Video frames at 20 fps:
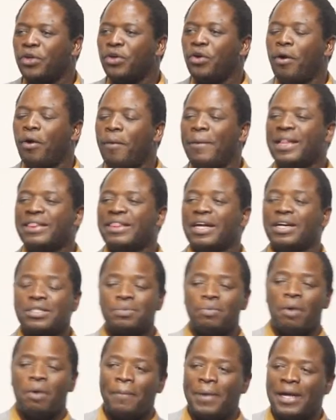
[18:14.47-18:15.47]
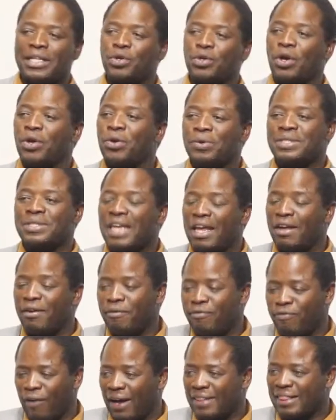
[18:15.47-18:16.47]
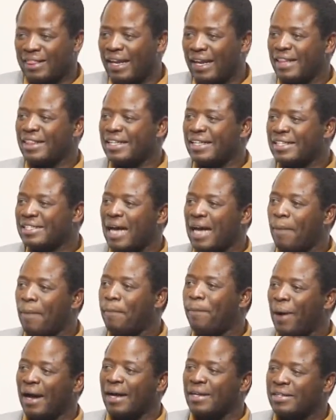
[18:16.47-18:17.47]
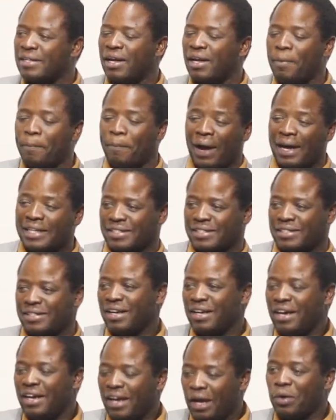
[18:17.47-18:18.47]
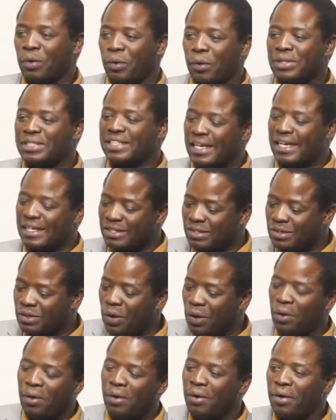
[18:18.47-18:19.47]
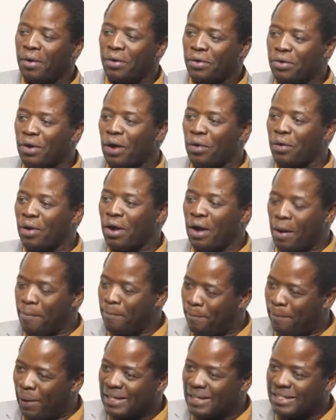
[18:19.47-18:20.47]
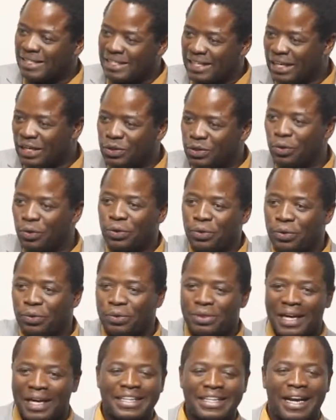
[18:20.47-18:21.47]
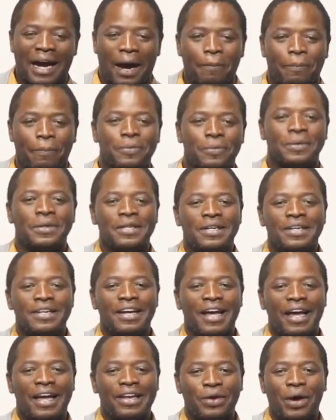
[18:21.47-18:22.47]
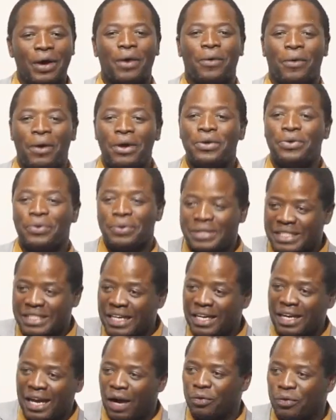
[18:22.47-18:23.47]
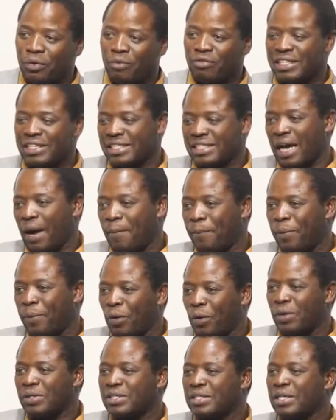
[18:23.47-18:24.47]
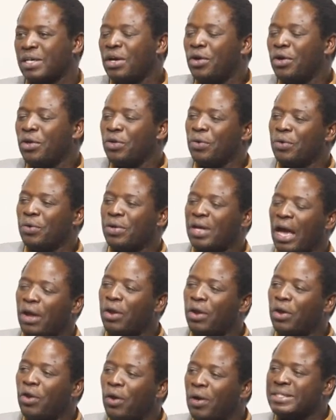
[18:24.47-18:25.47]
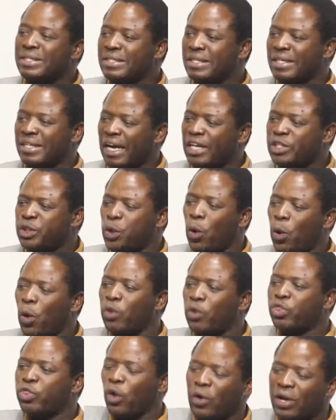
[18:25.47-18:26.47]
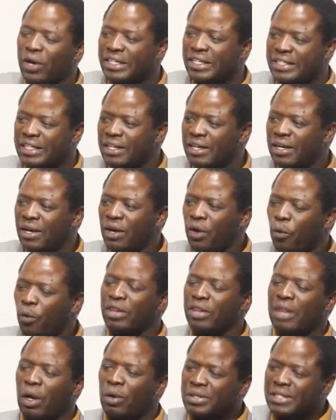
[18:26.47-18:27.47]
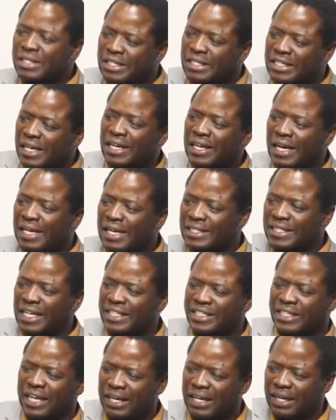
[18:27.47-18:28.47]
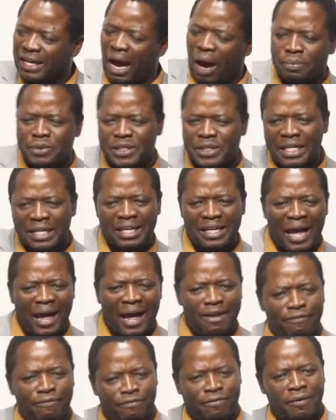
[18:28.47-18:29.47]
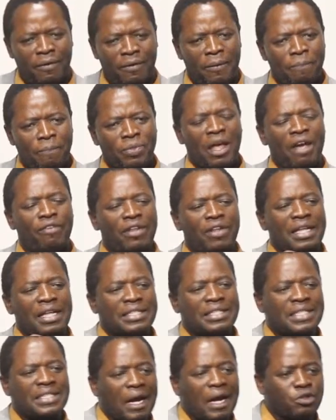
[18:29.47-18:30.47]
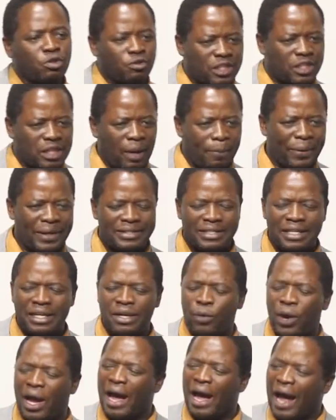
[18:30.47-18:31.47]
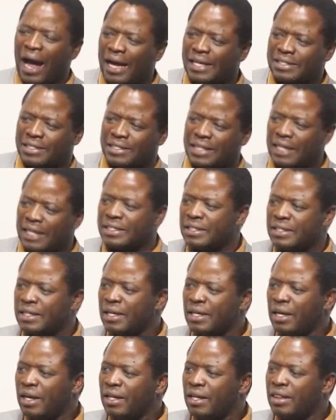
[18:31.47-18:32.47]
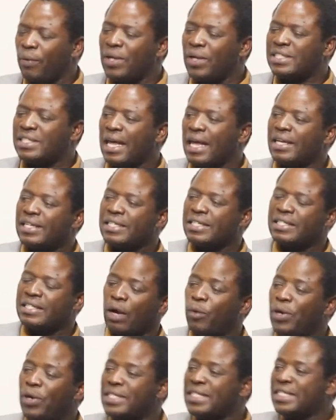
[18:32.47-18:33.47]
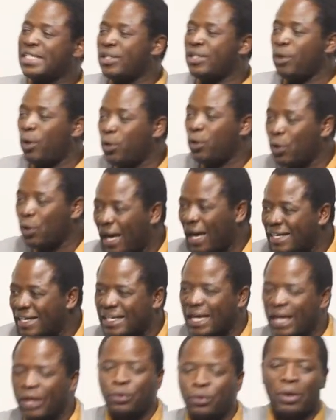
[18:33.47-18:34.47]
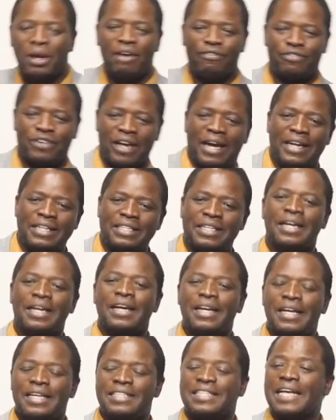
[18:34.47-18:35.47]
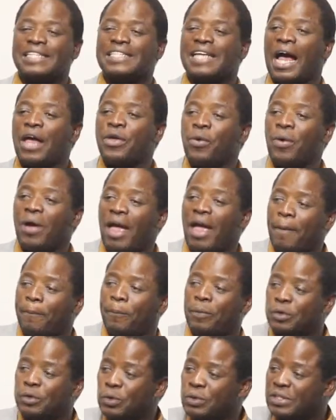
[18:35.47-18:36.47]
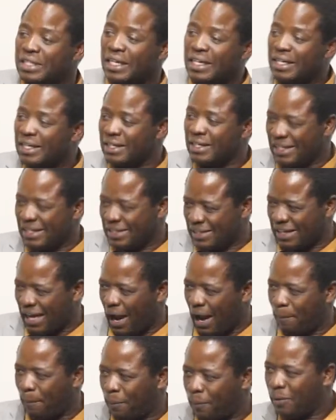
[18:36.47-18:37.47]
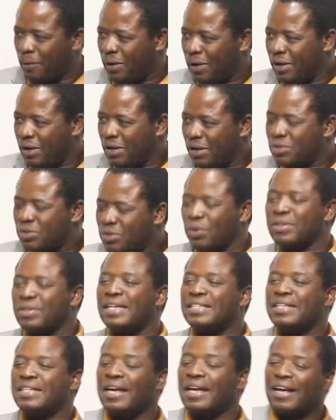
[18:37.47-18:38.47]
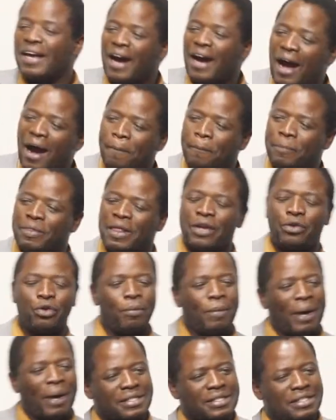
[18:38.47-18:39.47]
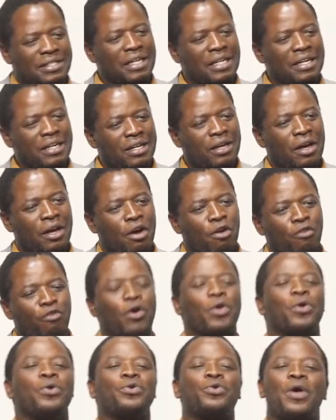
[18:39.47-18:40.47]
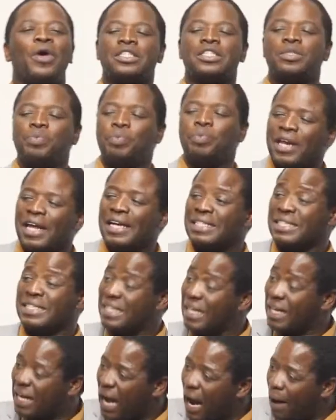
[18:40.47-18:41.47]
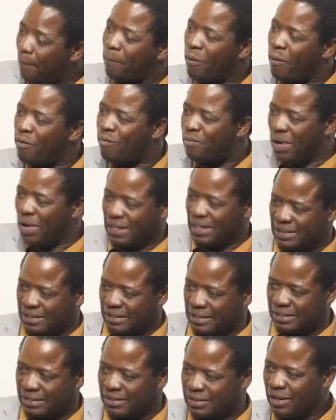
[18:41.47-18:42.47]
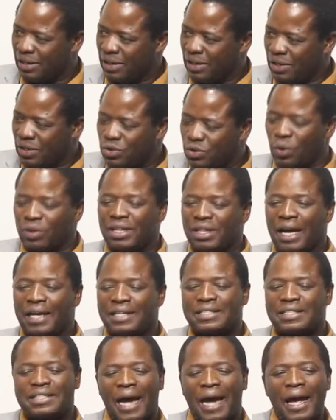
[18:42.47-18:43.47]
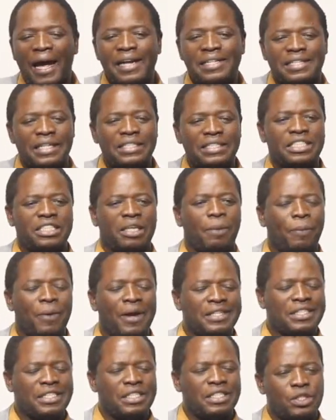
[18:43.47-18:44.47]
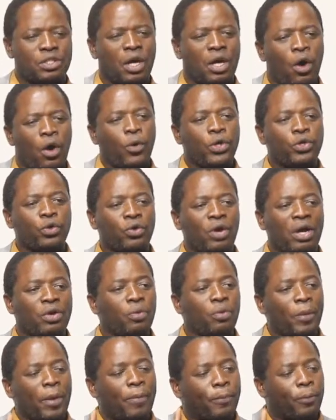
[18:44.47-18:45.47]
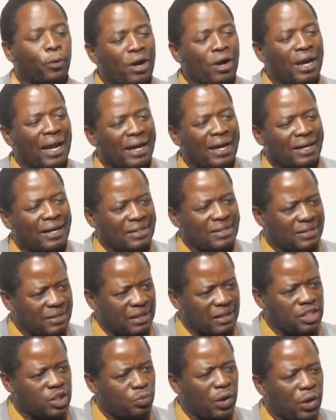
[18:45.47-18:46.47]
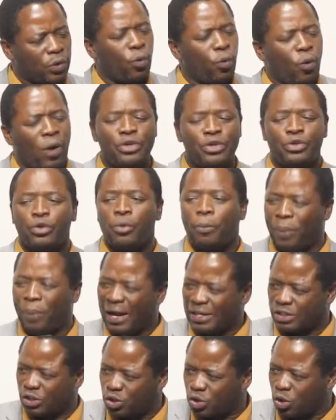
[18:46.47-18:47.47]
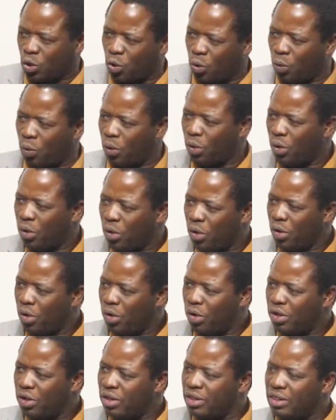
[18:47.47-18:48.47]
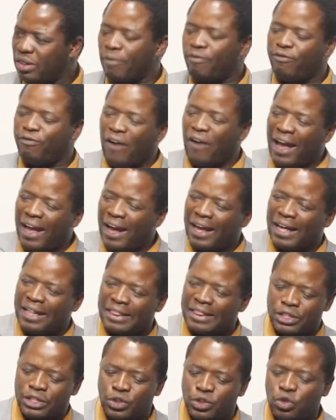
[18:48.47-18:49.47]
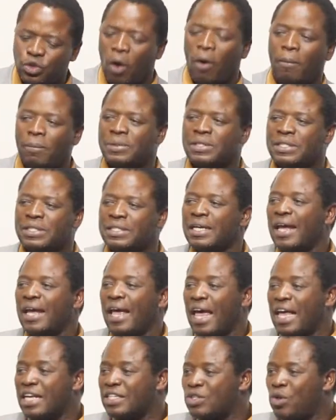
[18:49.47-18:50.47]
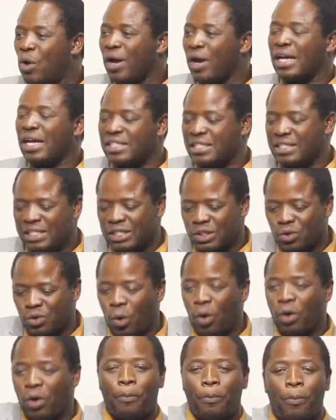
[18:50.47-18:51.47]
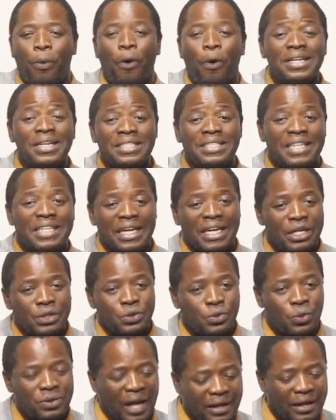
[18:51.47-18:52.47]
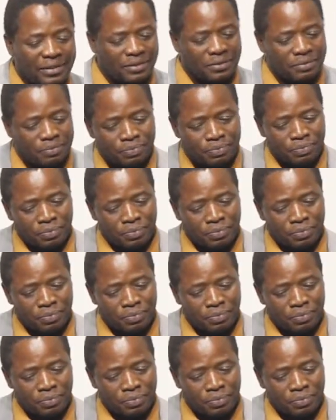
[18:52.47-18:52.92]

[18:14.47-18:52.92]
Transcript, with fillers: You meet those moments where you say, Father, let this cup pass. Uh, pass. And God says, No, are, I'm passing it to you, that cup. And you are going to drink out of this cup because you cannot get to authority without drinking certain cups in life. Even the sons of Zebedee were asked that they were saying, Shall we sit on your right hand or left hand? He says, Are you able to drink this cup? So there is a cup that you must drink for you to experience the cup of blessings. So there are trials and tribulations. We don't want to be broiler Christians, but we want to pass through the fire and the storms as long as it is God pointing into that.